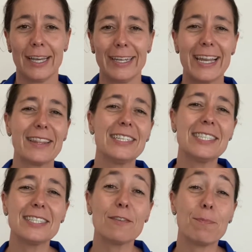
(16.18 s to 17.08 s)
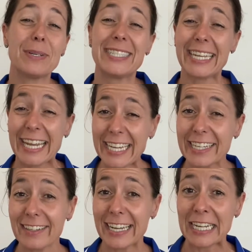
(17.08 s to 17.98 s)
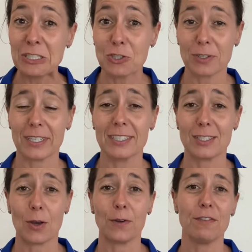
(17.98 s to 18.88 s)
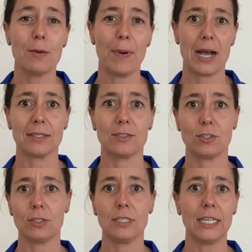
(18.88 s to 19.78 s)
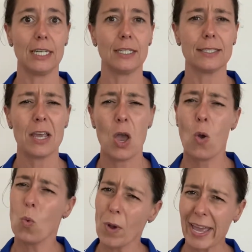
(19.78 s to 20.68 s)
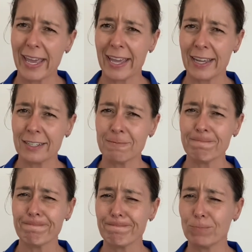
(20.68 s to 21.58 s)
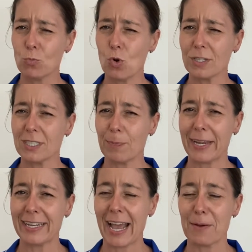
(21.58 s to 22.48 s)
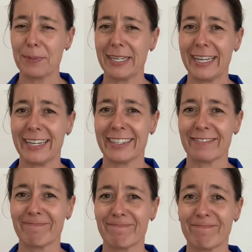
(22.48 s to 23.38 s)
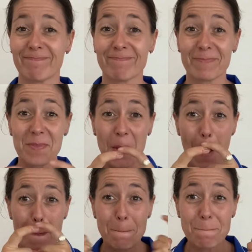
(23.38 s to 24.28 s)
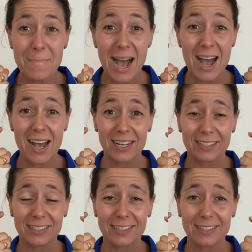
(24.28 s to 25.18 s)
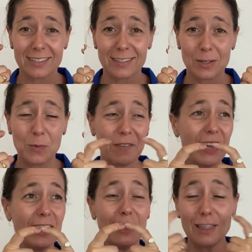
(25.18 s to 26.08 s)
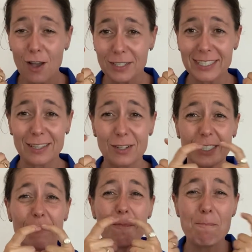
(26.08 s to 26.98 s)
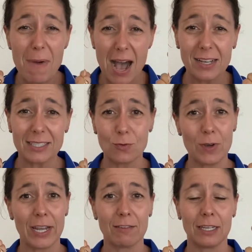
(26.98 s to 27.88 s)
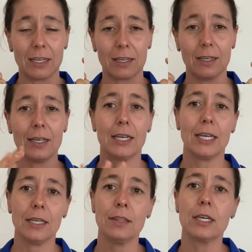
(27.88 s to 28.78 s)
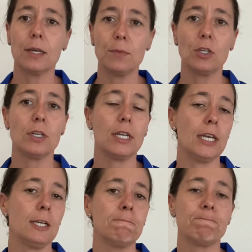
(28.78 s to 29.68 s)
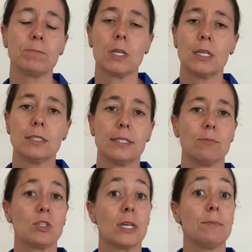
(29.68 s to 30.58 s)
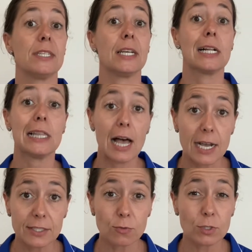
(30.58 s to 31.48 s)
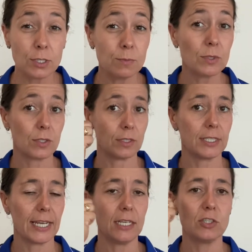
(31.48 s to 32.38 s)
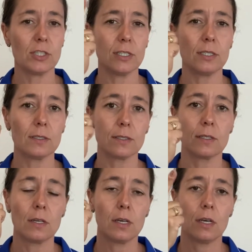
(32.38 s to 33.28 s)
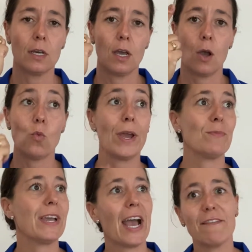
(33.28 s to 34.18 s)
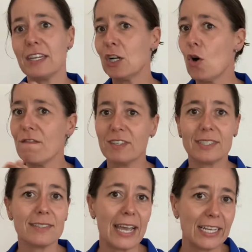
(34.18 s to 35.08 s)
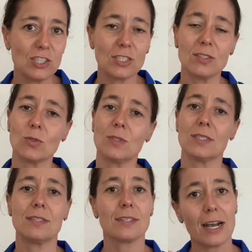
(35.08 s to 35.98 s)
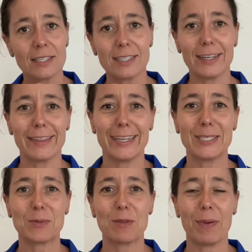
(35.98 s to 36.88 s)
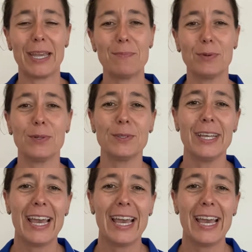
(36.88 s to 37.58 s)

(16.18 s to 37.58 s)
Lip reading: Now, this is of particular interest over the past 2 years when what's been happening? Masks. We've had lots and lots of mask wearing in the community, sometimes in classrooms, so teachers, when we're having conversations or discussing things with people,